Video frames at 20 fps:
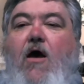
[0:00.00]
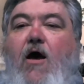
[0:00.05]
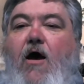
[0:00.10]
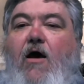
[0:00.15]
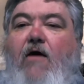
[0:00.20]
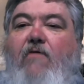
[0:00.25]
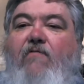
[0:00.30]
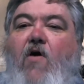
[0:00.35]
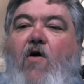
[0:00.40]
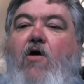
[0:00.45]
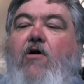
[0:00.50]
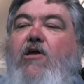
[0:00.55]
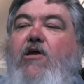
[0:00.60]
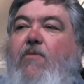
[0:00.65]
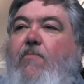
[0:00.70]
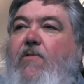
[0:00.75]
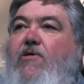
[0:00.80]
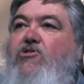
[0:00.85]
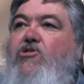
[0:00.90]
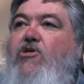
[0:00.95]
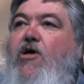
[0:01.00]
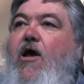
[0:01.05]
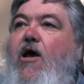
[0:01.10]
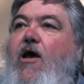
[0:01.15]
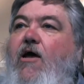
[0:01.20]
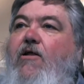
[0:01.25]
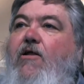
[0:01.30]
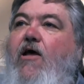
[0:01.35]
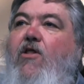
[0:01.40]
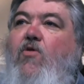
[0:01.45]
of arguments.
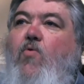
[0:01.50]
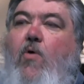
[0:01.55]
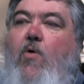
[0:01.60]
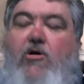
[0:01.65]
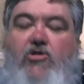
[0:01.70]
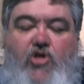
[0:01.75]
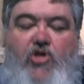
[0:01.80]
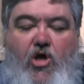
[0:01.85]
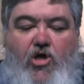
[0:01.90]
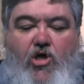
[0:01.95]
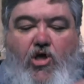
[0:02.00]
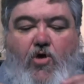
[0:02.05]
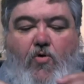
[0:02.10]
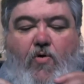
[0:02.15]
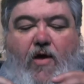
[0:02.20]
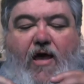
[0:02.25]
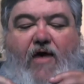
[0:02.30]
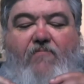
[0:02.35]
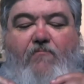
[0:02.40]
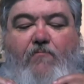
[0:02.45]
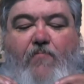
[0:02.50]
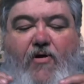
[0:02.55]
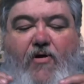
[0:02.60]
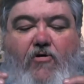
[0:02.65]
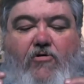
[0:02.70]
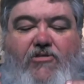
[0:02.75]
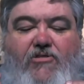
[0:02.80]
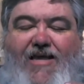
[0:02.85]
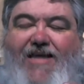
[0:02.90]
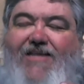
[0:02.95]
In other words, you have
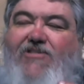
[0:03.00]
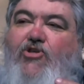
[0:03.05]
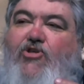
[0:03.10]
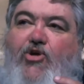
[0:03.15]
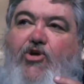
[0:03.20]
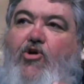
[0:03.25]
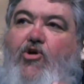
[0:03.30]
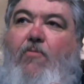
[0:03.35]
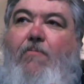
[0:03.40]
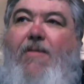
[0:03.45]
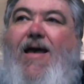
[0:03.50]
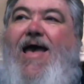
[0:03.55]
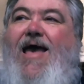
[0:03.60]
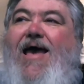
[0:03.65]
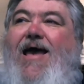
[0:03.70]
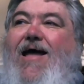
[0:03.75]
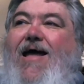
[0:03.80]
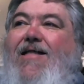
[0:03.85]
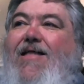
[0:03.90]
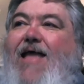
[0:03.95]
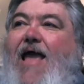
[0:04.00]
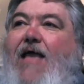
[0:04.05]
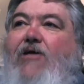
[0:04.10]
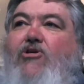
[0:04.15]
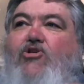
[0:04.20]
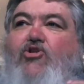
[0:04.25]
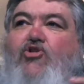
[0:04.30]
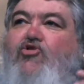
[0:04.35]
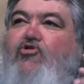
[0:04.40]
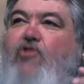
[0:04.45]
built into your mind a
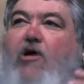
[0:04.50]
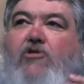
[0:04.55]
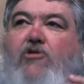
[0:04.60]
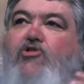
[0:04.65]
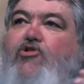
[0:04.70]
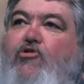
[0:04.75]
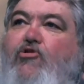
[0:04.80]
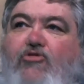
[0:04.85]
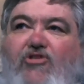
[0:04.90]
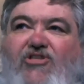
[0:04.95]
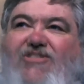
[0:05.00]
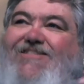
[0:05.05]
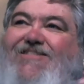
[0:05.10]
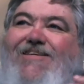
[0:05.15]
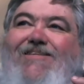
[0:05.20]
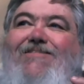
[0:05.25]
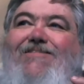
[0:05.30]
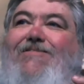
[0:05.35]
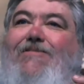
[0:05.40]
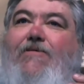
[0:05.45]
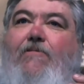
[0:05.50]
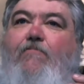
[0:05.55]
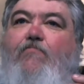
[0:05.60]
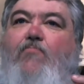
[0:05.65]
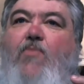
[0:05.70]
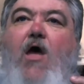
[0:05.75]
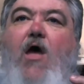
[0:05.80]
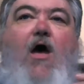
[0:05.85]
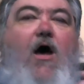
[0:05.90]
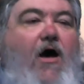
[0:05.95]
structured system
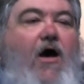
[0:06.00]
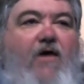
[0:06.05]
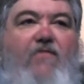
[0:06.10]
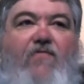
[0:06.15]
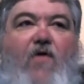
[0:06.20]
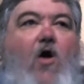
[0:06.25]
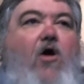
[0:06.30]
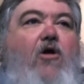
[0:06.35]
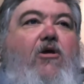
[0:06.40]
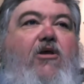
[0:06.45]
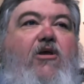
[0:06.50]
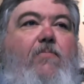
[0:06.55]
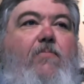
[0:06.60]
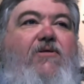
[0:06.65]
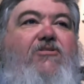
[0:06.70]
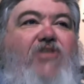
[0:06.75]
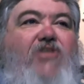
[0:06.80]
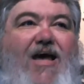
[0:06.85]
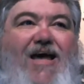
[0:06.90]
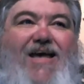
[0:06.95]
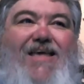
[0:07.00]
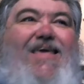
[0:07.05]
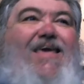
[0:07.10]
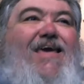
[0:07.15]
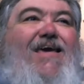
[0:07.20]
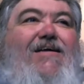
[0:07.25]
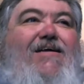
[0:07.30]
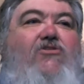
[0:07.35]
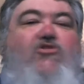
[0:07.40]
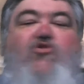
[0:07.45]
of arguments
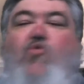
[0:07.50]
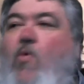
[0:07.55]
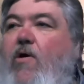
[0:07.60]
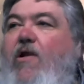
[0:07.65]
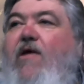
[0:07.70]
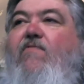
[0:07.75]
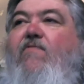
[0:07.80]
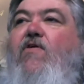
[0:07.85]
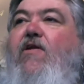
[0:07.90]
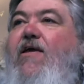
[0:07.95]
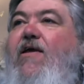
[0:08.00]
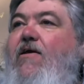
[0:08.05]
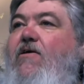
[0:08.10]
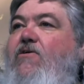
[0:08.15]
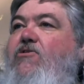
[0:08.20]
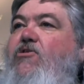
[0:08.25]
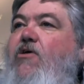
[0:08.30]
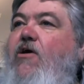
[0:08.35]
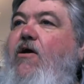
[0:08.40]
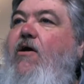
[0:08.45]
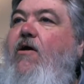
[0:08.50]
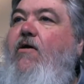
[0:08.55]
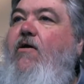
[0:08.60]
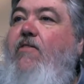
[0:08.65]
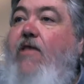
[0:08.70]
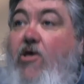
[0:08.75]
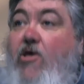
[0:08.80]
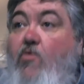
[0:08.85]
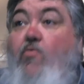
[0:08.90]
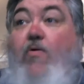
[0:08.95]
against whatever it is
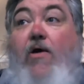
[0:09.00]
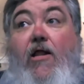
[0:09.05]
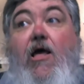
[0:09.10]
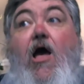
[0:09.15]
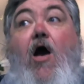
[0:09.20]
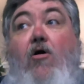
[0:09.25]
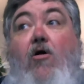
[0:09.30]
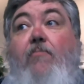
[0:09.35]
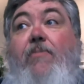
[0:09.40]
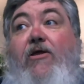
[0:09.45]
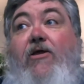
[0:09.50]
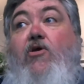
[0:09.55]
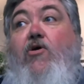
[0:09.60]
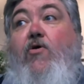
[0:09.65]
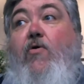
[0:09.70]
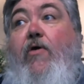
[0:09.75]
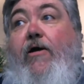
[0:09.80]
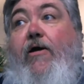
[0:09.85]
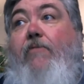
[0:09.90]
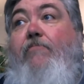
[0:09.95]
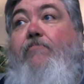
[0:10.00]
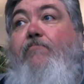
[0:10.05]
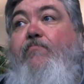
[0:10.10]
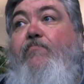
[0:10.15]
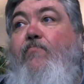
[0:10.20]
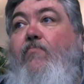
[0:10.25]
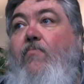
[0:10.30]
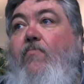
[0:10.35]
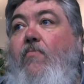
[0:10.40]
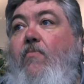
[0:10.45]
that you really ought to be doing.
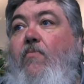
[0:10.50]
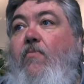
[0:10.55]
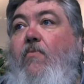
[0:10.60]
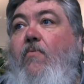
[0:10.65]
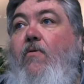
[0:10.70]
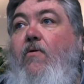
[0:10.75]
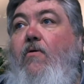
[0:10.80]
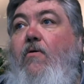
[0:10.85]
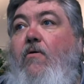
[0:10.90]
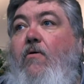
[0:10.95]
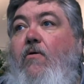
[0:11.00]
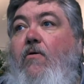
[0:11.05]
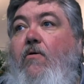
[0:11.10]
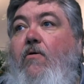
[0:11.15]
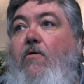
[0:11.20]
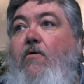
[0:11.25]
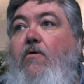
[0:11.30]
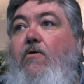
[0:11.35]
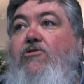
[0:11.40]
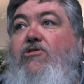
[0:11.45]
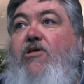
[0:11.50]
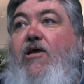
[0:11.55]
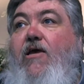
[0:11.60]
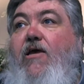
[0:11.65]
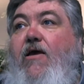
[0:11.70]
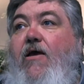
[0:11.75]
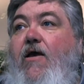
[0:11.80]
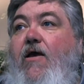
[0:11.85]
See,